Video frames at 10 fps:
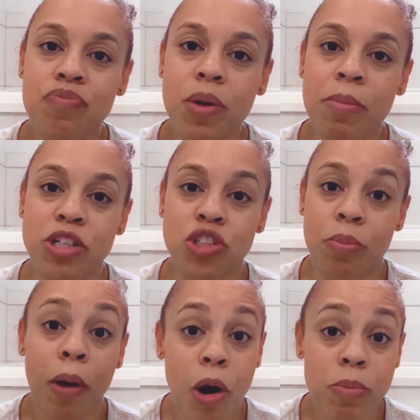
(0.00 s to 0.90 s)
but your
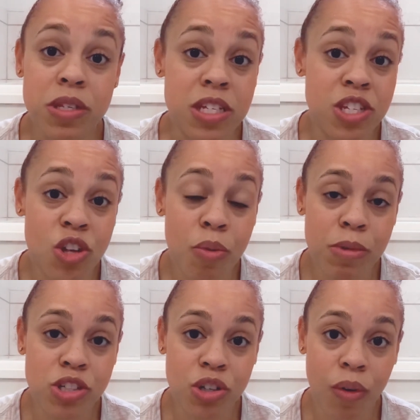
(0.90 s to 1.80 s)
purpose is so
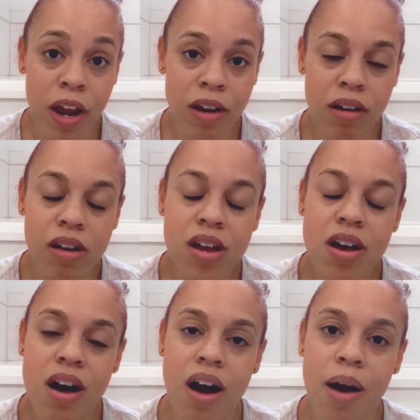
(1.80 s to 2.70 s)
much greater.
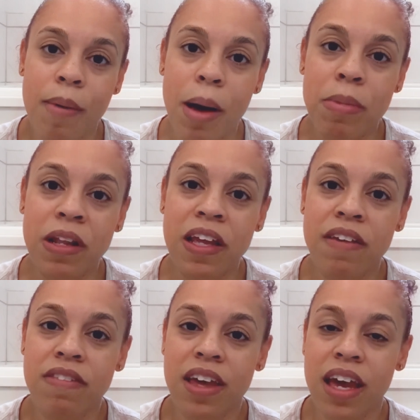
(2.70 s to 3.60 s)
I
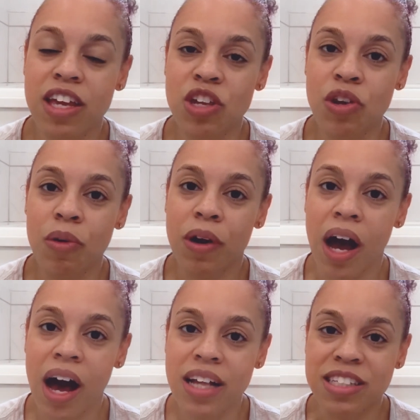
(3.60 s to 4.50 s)
believe that,
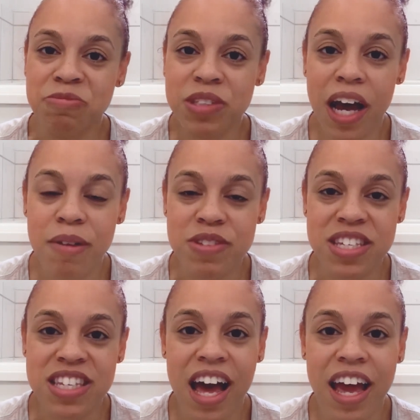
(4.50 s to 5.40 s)
God sometimes
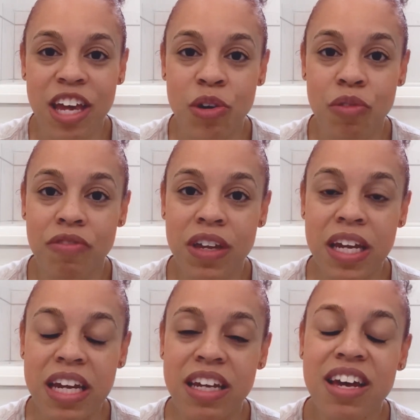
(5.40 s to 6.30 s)
does not
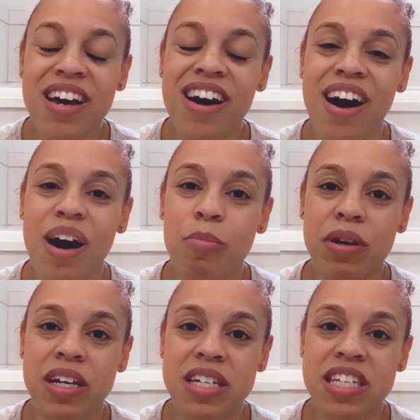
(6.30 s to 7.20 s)
intervene
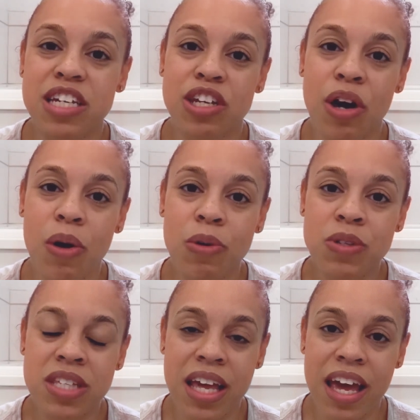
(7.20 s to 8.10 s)
because he
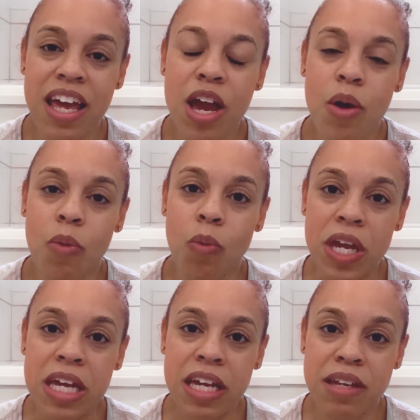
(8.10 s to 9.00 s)
knows that
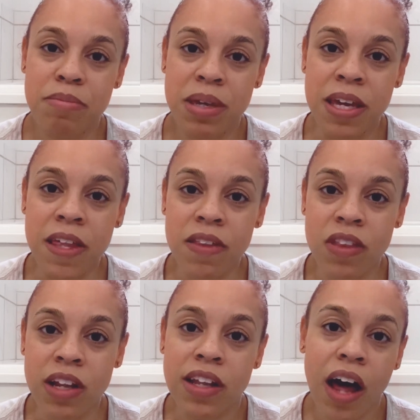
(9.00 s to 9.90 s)
we can be
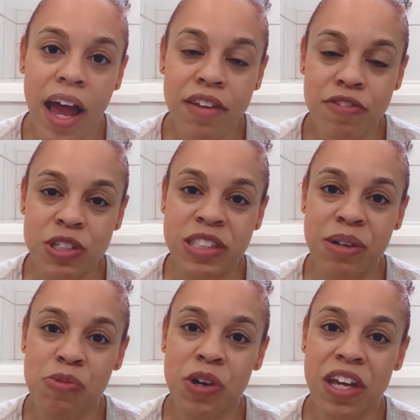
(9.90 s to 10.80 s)
the light for
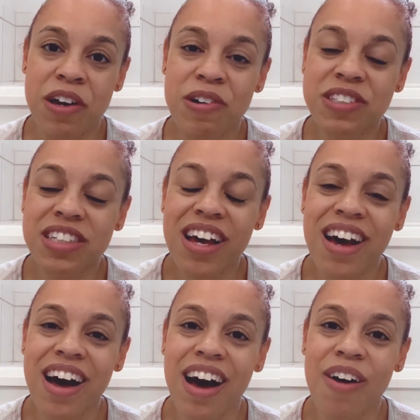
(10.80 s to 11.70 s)
someone else.
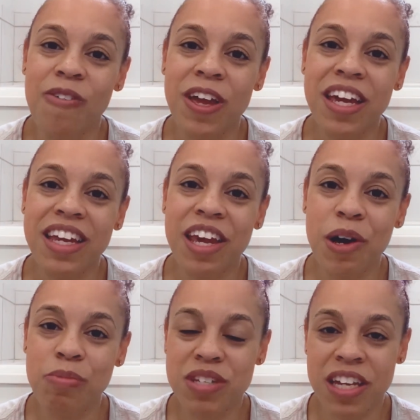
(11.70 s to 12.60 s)
We can
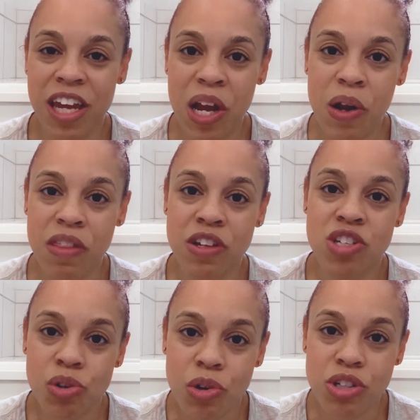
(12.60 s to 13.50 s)
help to carry the
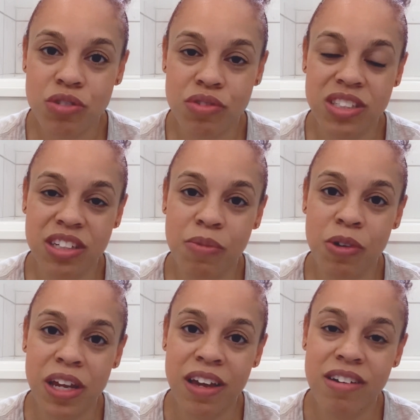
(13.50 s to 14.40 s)
torch for
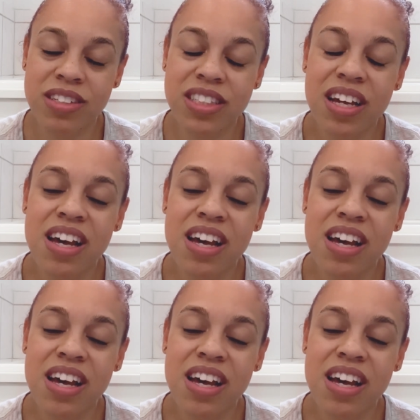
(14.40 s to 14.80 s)
someone else